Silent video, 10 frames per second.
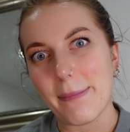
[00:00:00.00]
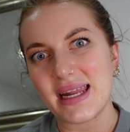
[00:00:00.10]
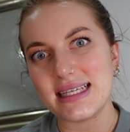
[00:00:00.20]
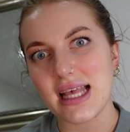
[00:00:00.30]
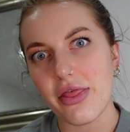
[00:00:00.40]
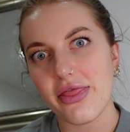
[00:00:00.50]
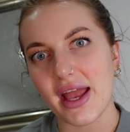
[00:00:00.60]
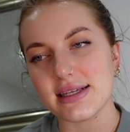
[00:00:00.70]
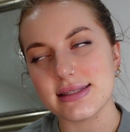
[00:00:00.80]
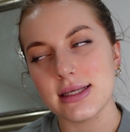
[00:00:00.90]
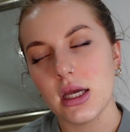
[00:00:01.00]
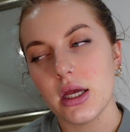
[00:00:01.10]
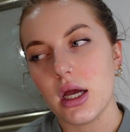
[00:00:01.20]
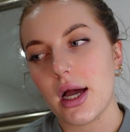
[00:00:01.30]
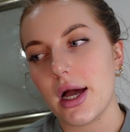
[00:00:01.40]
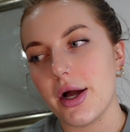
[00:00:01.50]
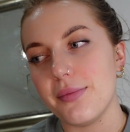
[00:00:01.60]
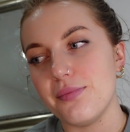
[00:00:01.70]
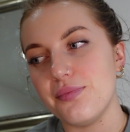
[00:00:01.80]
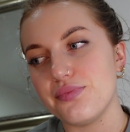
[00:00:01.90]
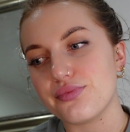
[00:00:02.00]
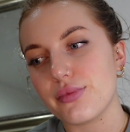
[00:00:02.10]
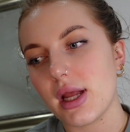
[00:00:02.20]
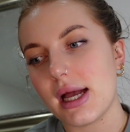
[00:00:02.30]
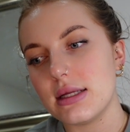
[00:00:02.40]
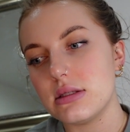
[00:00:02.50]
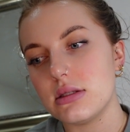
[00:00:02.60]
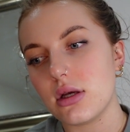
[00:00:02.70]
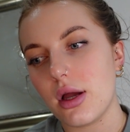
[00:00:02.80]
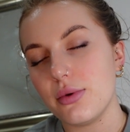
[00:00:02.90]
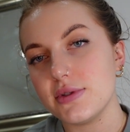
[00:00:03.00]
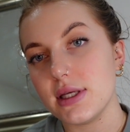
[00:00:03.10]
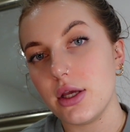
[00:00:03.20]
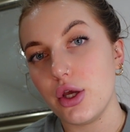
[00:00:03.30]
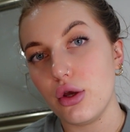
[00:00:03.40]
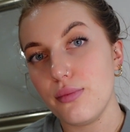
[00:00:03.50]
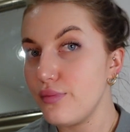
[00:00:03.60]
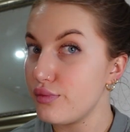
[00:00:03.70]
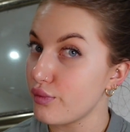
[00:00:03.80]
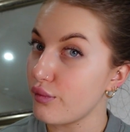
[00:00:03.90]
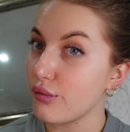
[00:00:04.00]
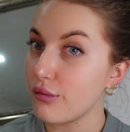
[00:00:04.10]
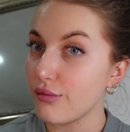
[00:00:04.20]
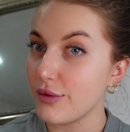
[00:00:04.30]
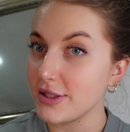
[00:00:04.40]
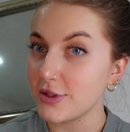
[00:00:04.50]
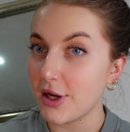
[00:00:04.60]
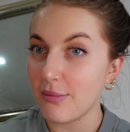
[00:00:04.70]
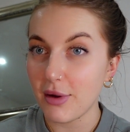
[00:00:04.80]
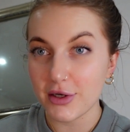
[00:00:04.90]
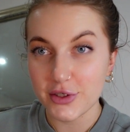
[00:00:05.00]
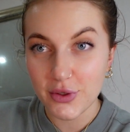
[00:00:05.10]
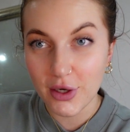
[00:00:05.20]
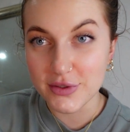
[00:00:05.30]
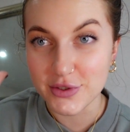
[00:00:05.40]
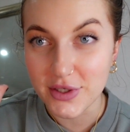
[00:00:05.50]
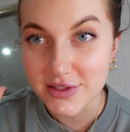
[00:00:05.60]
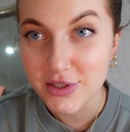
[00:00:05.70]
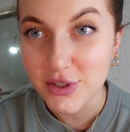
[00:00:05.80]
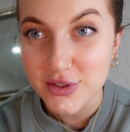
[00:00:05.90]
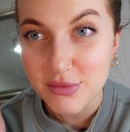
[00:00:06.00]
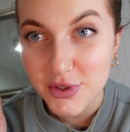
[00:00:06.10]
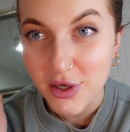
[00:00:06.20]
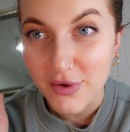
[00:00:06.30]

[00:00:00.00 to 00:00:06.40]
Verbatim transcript: please. Thanks. Um, and I will see you next time. I'm going to do a closing transition because I'm doing